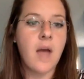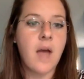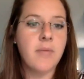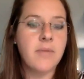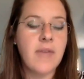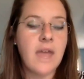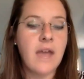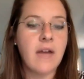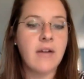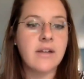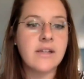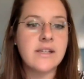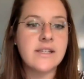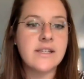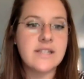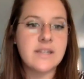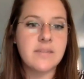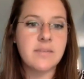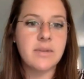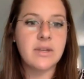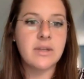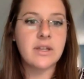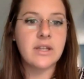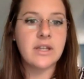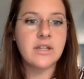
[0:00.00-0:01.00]
Counties
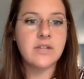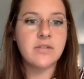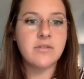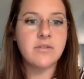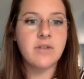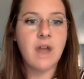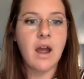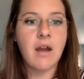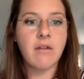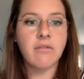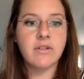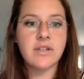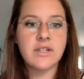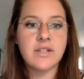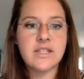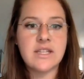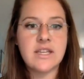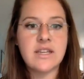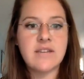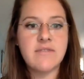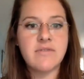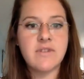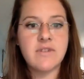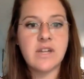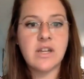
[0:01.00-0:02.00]
typically do not
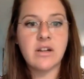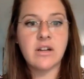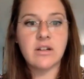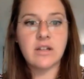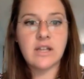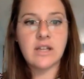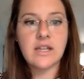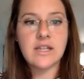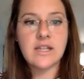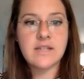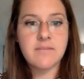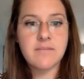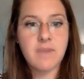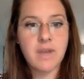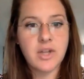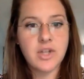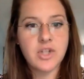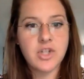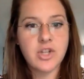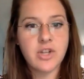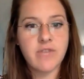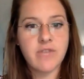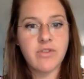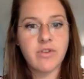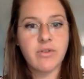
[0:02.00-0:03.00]
receive nearly as
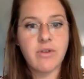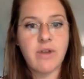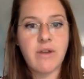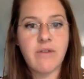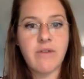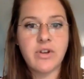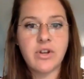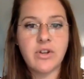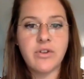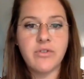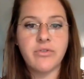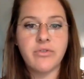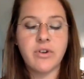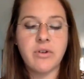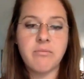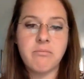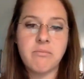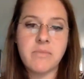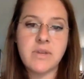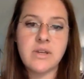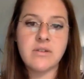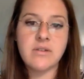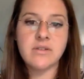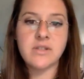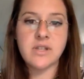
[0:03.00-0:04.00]
much of the revenue from
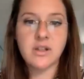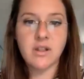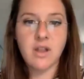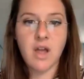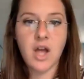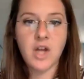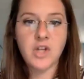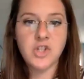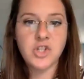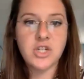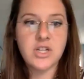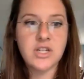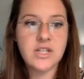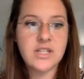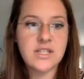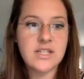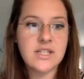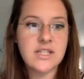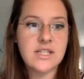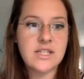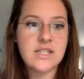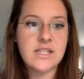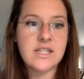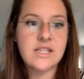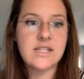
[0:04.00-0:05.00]
meals and lodging,
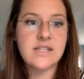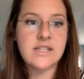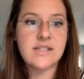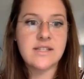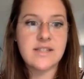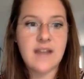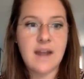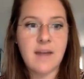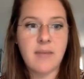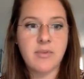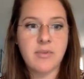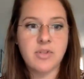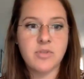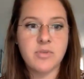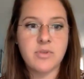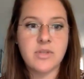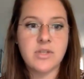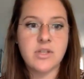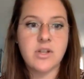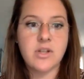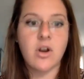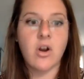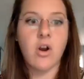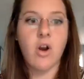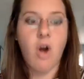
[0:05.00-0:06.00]
since these
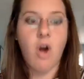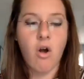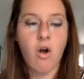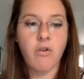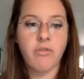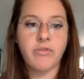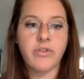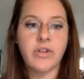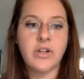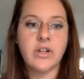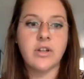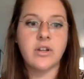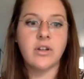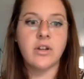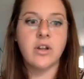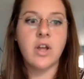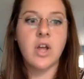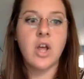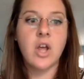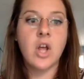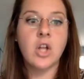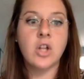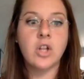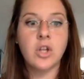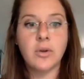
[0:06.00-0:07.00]
establishments are often
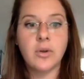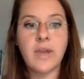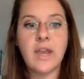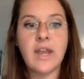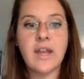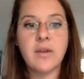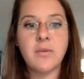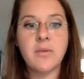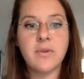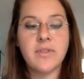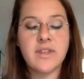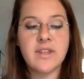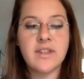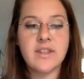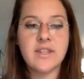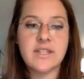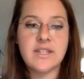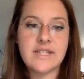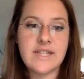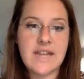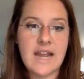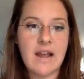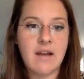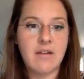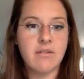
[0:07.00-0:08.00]
located within the
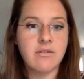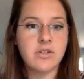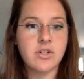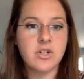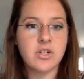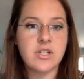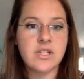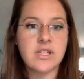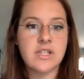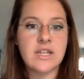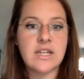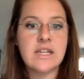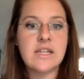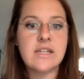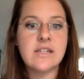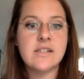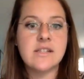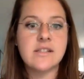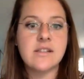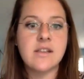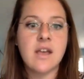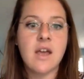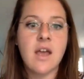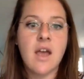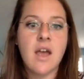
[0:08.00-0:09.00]
towns or cities.